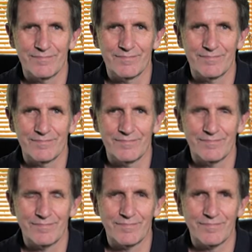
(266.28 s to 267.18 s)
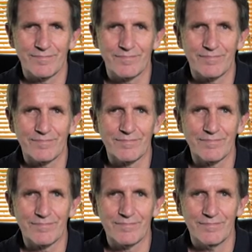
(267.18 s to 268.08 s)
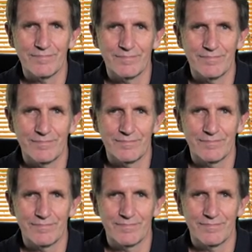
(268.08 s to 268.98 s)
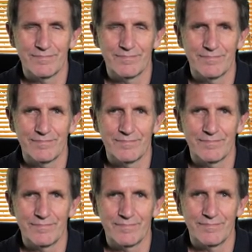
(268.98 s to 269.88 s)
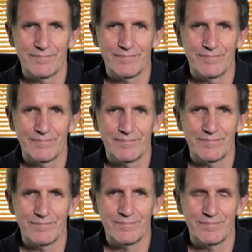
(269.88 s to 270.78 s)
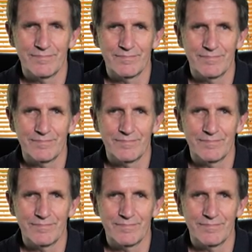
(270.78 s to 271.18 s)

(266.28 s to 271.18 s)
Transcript: [no speech]